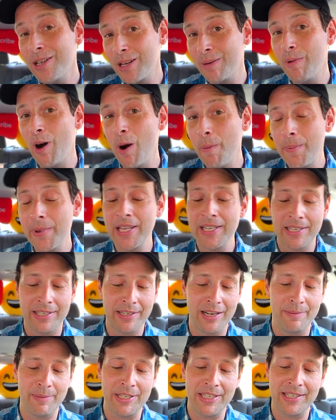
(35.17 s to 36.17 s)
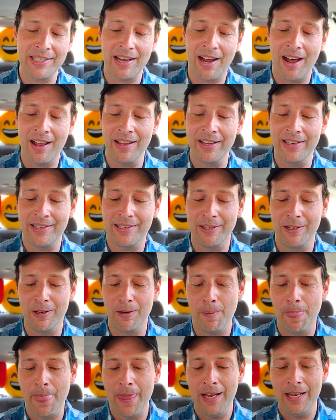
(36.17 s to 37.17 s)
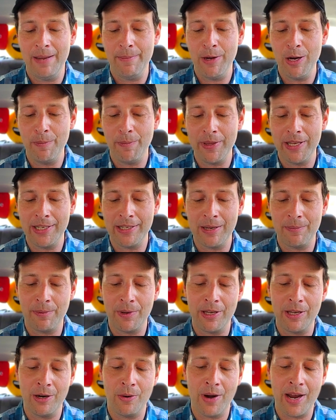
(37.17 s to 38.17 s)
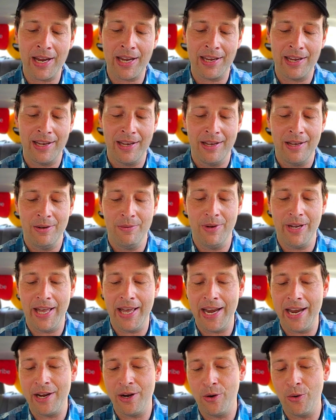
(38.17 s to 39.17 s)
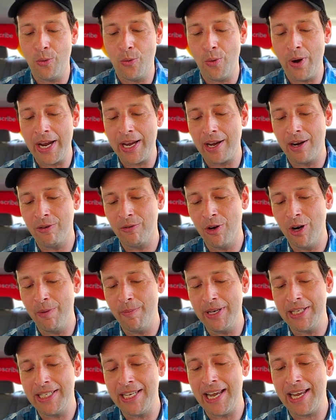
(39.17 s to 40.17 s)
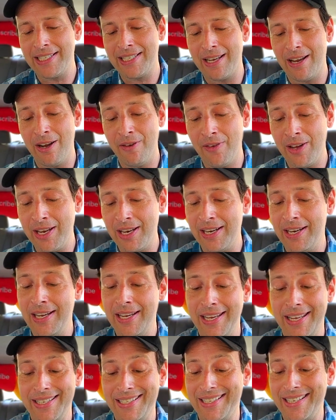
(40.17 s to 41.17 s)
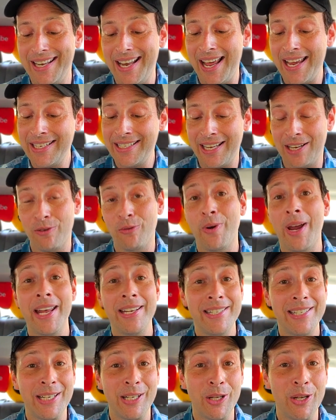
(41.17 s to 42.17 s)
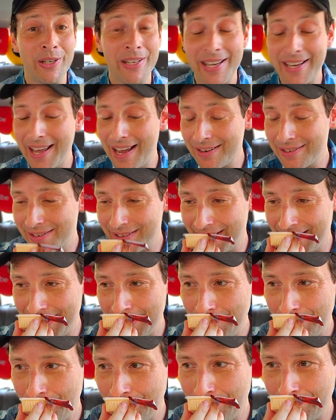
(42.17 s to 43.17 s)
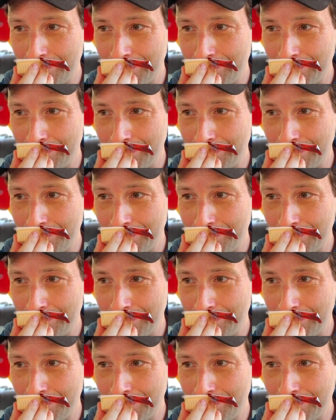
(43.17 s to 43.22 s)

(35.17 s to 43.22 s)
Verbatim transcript: so I'm hoping this is gonna be solid. So let me open this up really quick. We'll get a quick aroma test of it. It's nice and ranchy looking actually.